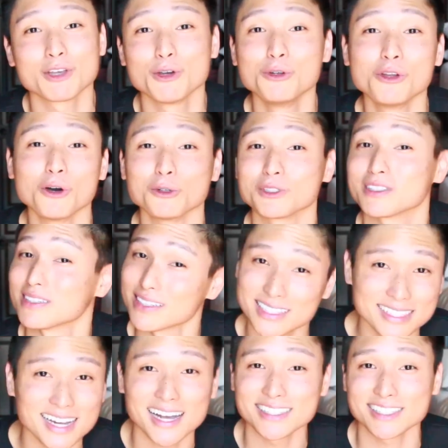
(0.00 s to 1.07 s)
Who knows? The
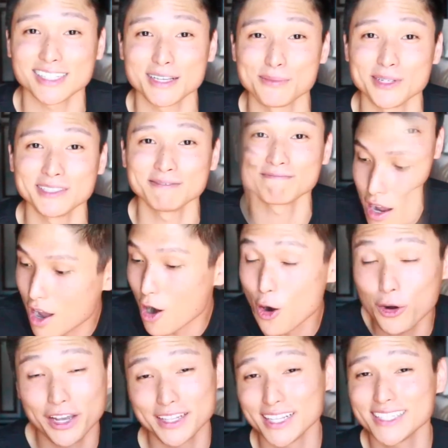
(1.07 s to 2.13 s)
sky's the limit.
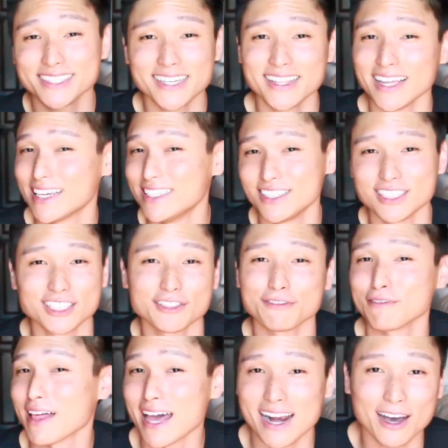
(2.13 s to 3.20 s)
Okay, let's say that he's just
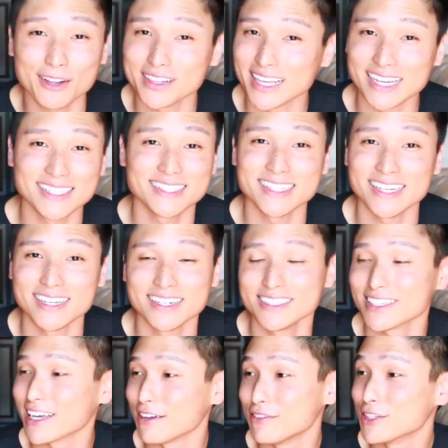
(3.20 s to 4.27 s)
flat out lazy and
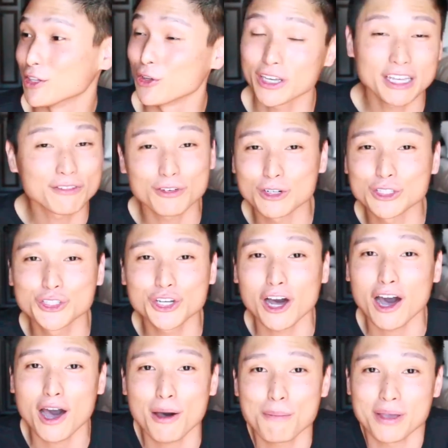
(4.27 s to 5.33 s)
he's not even looking for a
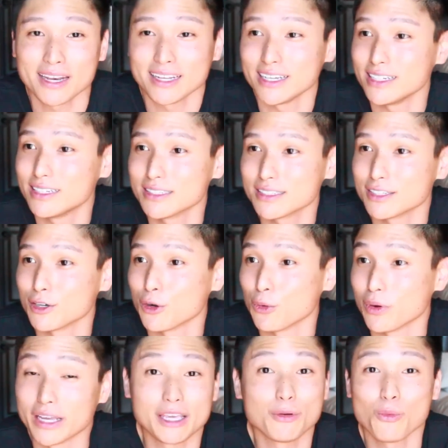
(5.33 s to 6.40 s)
job, and he doesn't know
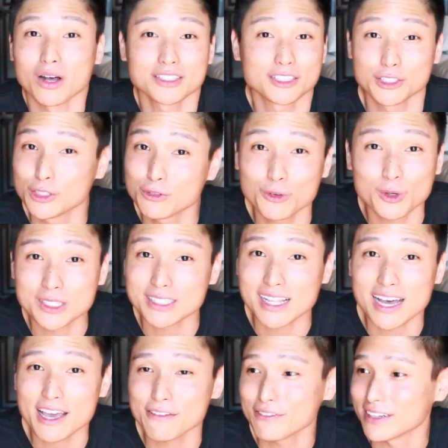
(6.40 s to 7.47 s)
what he wants to do for his
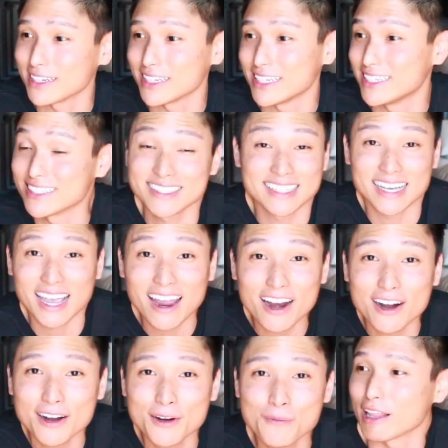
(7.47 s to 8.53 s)
life, and he doesn't
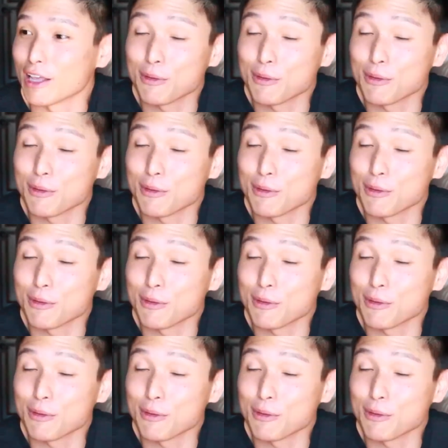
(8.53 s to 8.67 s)
care.